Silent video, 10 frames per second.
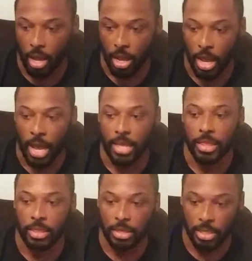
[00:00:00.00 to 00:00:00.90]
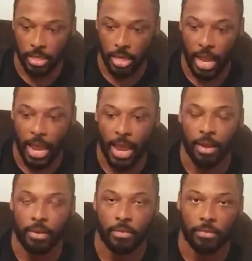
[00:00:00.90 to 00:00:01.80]
I think I
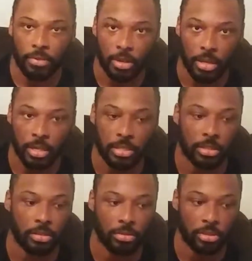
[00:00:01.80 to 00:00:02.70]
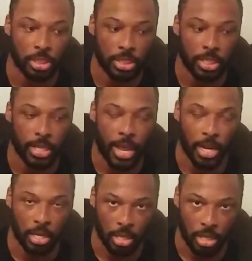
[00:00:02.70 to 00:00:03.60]
have a solution to that.
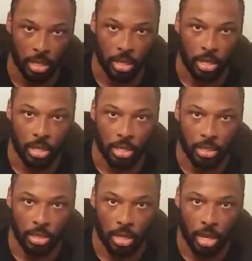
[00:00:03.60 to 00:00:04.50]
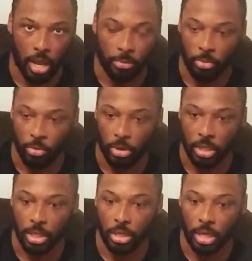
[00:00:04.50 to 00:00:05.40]
I've been
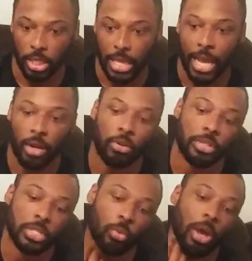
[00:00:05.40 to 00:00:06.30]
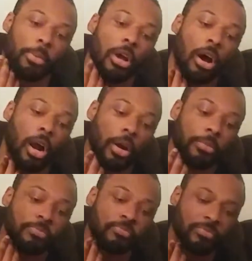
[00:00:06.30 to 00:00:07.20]
working a lot on this webinar.
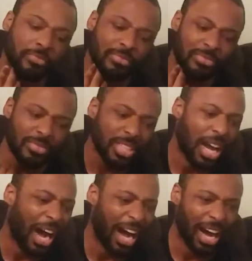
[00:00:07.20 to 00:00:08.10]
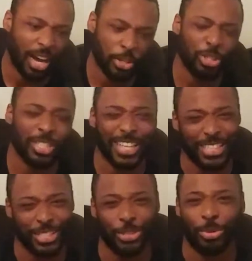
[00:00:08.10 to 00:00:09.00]
Usually I
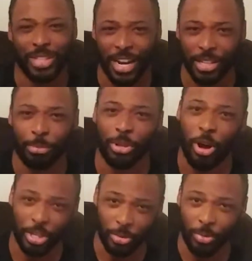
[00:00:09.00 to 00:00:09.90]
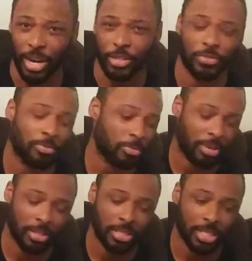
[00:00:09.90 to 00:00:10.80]
just do a lot of the blogging, right? You've
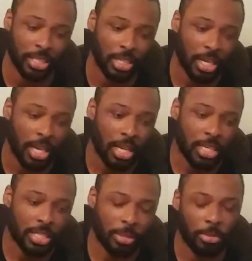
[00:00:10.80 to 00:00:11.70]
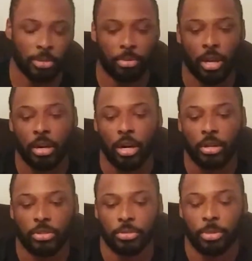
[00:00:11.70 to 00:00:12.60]
probably seen some of the blog
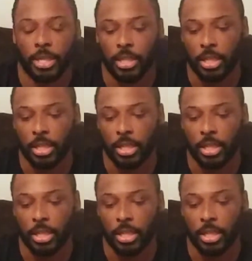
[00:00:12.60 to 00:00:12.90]
articles, but